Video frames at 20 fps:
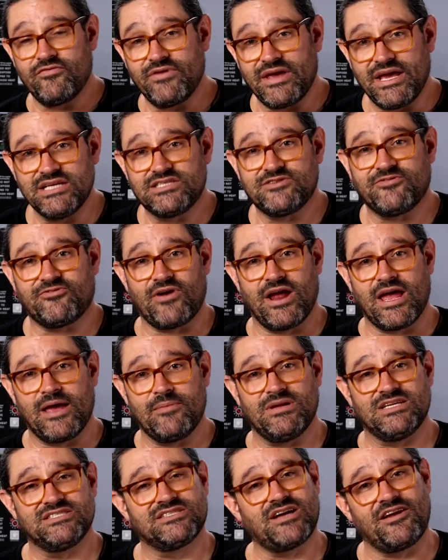of each
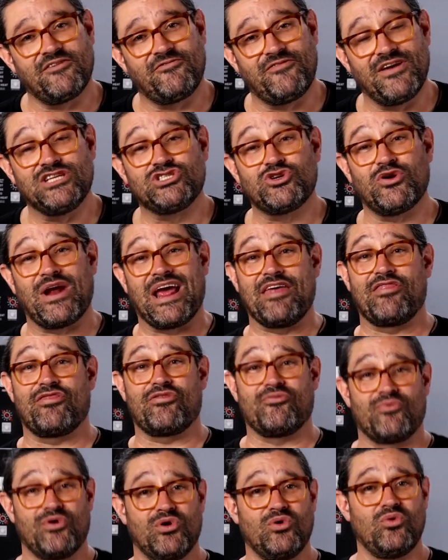frame is gonna feature a
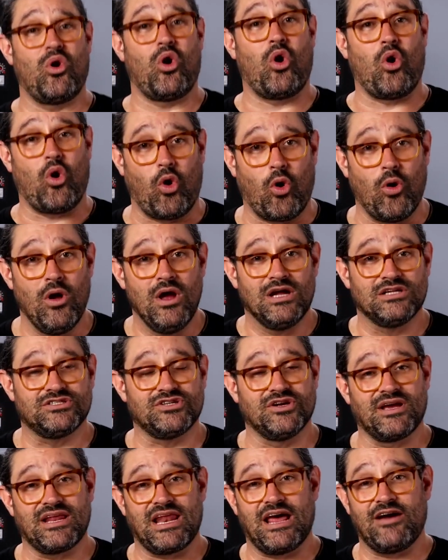through hole.
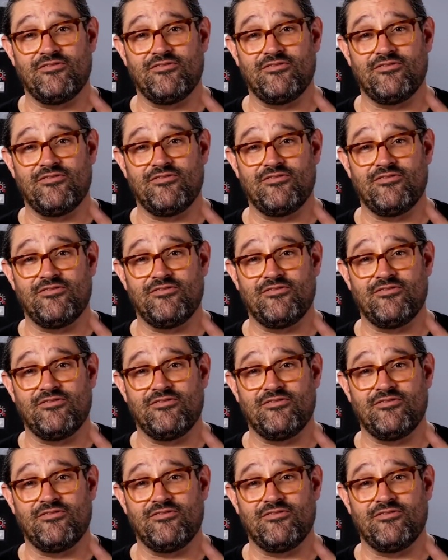So you're gonna